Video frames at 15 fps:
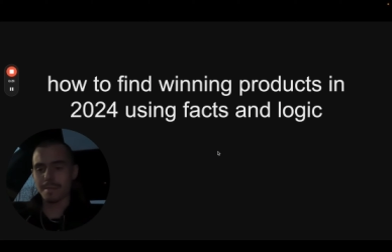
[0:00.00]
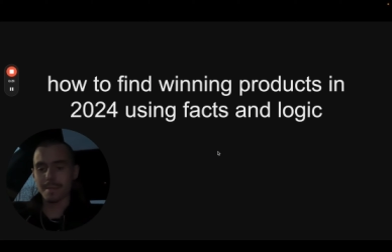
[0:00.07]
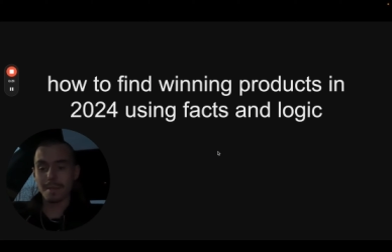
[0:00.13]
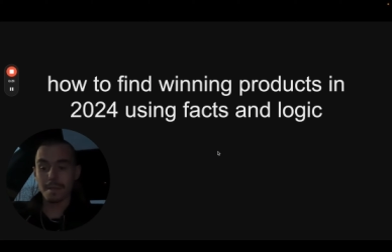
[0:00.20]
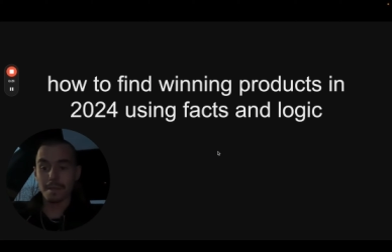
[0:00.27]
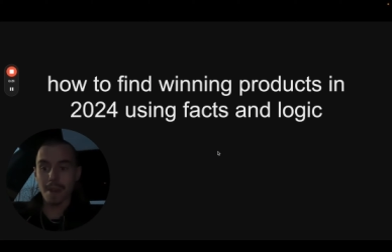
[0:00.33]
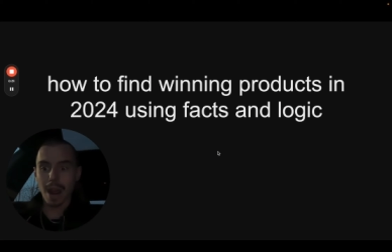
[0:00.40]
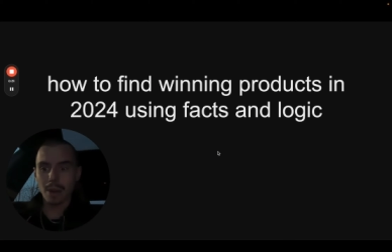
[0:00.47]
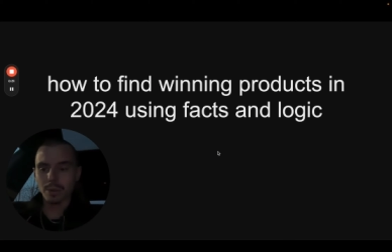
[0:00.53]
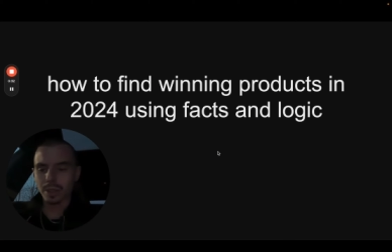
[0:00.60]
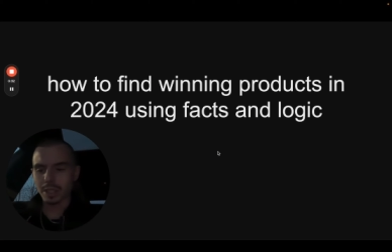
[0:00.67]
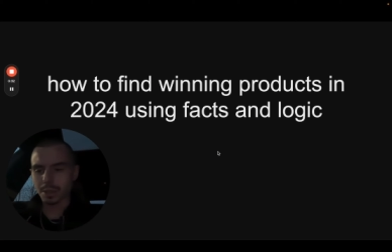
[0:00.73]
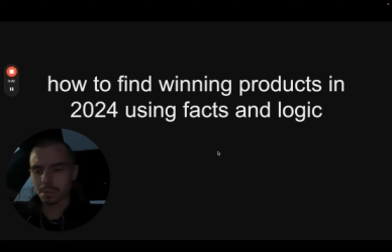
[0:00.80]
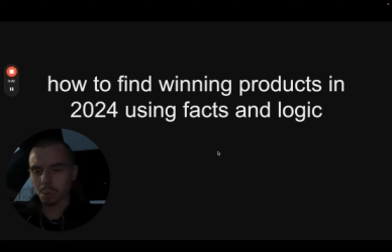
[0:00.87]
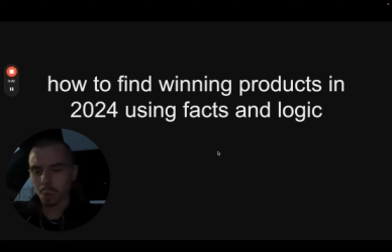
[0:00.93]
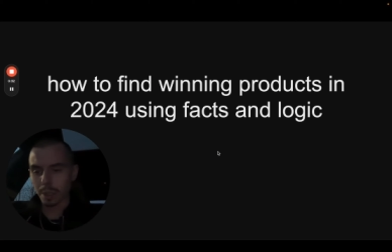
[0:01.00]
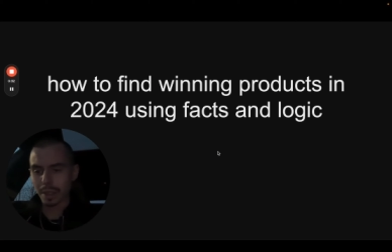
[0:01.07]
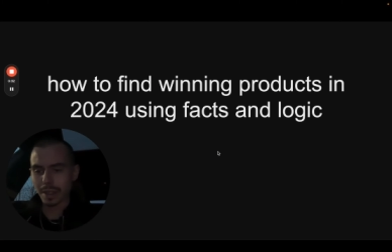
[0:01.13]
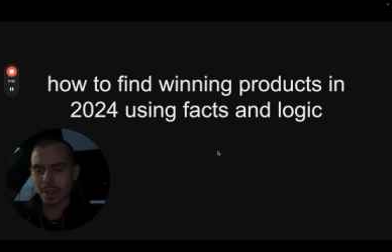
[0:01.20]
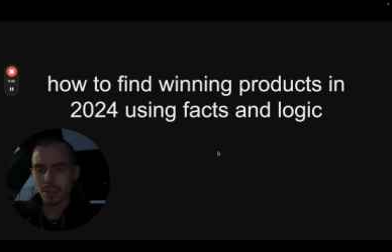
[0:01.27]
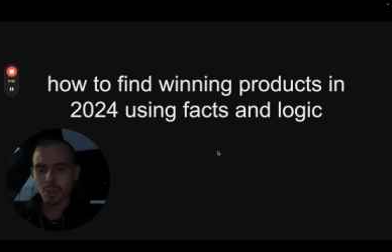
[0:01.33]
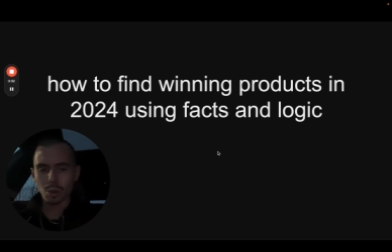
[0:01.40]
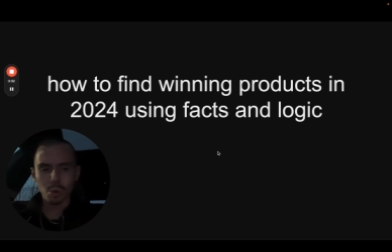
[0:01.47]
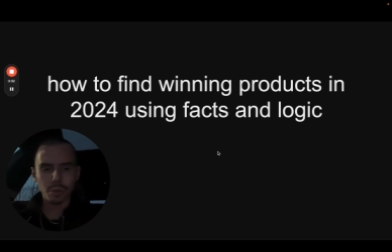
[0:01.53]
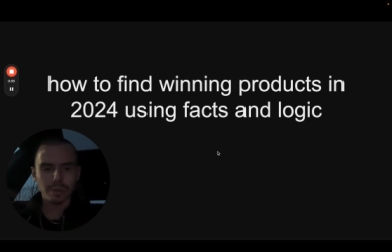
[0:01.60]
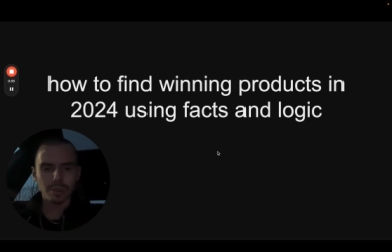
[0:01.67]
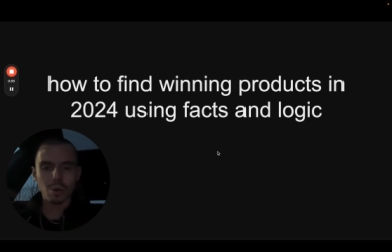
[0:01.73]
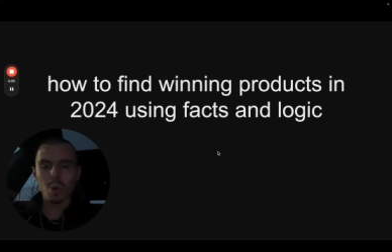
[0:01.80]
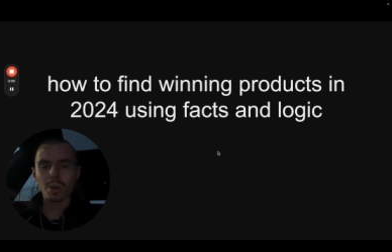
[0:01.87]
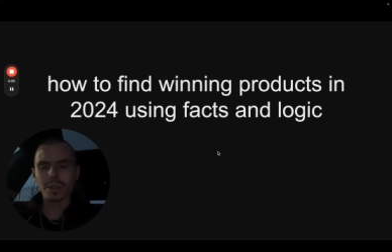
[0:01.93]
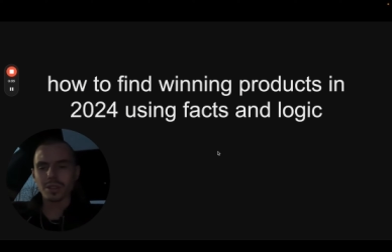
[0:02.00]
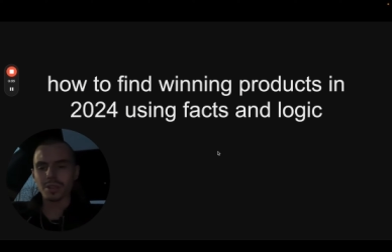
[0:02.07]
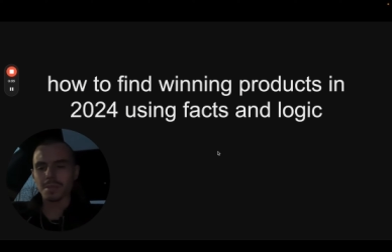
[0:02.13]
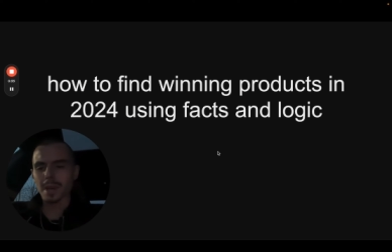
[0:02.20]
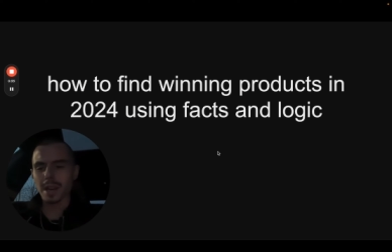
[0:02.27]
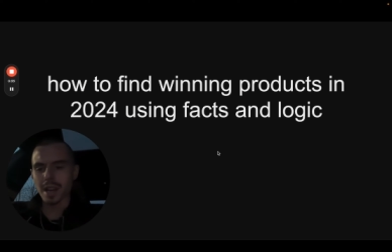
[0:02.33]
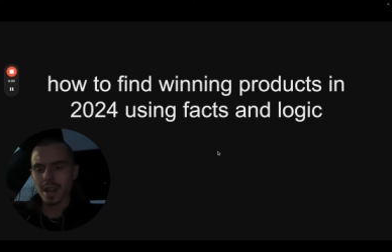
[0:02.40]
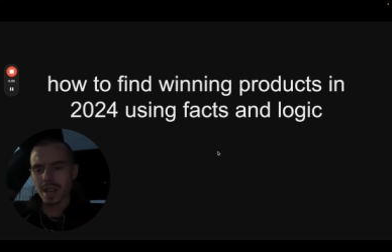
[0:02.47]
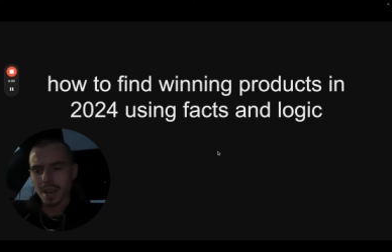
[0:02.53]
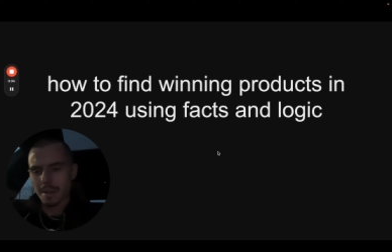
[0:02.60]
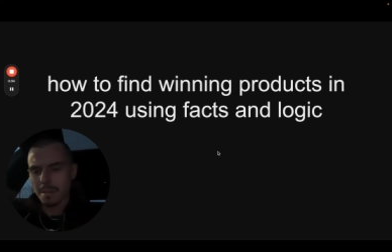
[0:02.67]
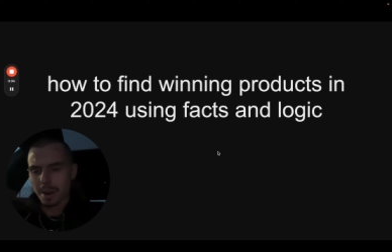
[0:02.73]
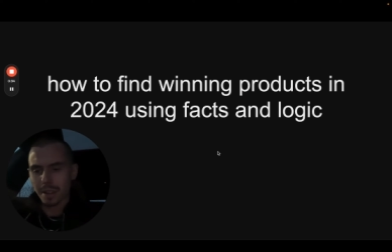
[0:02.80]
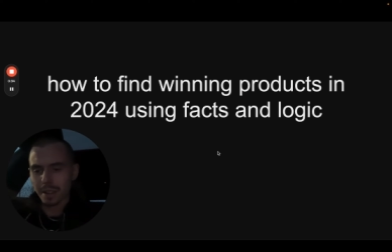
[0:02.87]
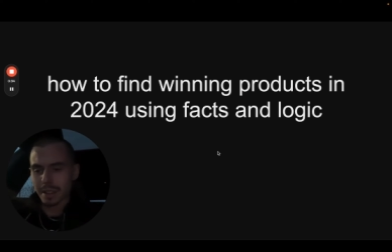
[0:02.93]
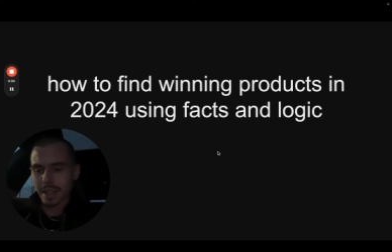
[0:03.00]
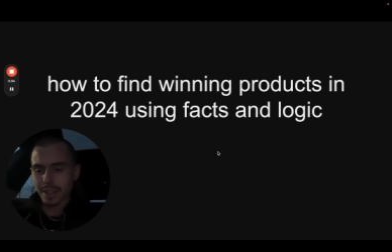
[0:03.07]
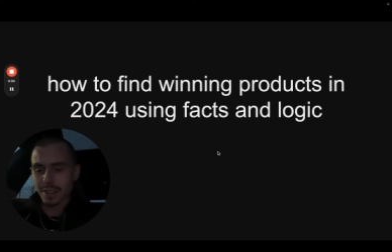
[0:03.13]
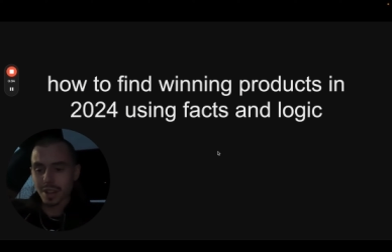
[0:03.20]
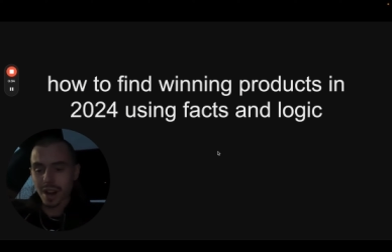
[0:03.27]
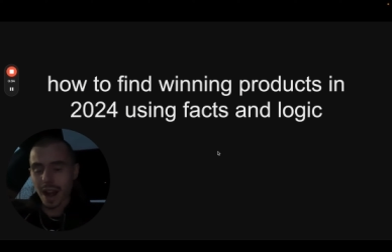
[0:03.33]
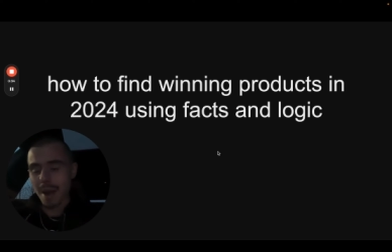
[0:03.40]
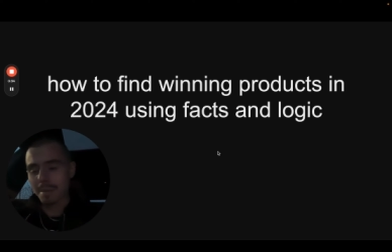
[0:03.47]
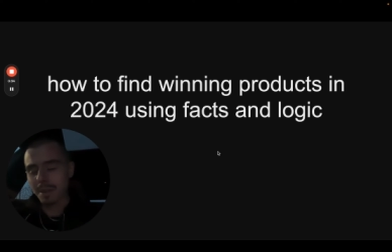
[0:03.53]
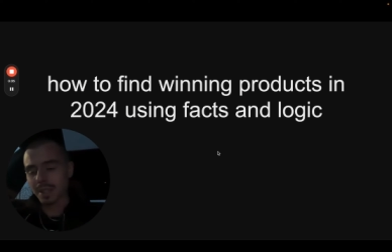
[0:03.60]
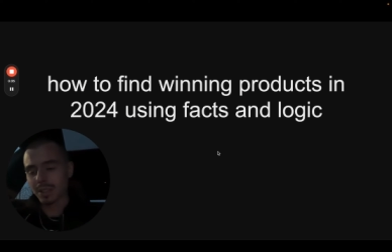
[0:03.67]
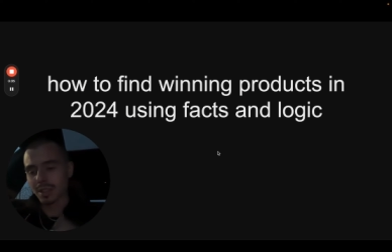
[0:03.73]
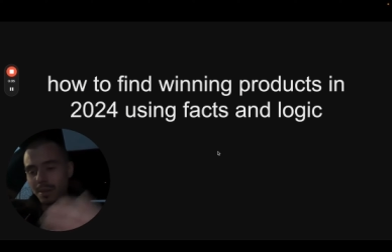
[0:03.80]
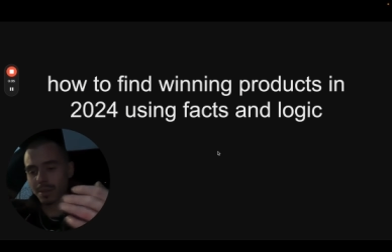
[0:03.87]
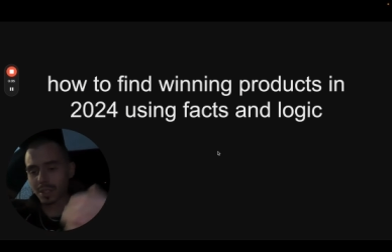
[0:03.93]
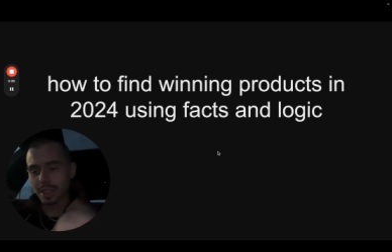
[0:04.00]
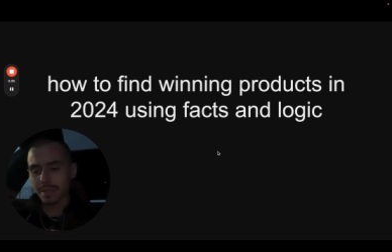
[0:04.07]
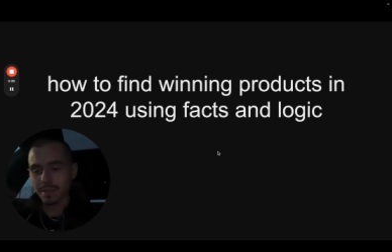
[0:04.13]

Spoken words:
Found, exploited, and sold in courses, but apparently that's not happening, so I'm just